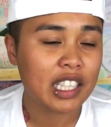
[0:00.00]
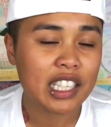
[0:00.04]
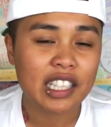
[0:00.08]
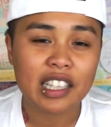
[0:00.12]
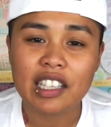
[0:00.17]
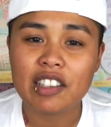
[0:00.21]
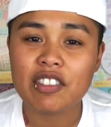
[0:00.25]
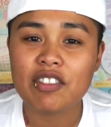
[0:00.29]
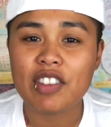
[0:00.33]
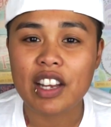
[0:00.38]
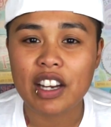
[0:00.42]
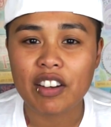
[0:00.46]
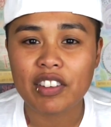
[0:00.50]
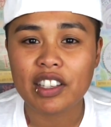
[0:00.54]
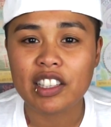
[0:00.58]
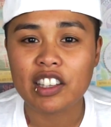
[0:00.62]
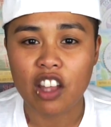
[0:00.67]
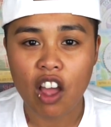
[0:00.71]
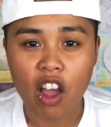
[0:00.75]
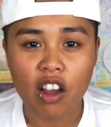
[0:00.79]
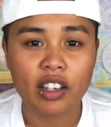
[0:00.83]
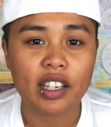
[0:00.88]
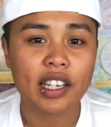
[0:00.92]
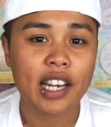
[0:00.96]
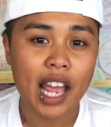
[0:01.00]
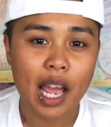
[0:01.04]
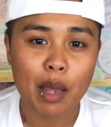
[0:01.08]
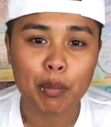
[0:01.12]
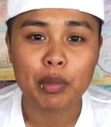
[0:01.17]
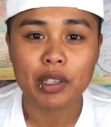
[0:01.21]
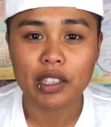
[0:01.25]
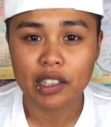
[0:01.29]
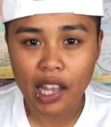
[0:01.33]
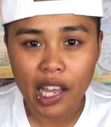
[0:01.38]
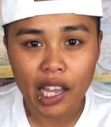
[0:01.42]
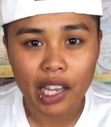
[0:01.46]
They live very long and
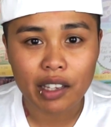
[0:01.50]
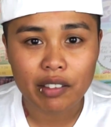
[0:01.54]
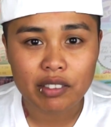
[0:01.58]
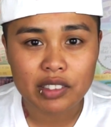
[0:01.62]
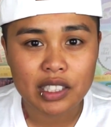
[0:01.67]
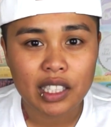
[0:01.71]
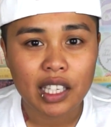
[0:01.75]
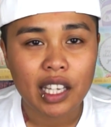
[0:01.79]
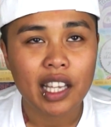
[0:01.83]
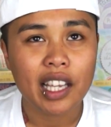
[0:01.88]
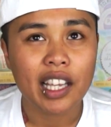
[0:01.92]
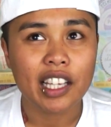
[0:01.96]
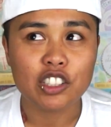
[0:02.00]
happy lives.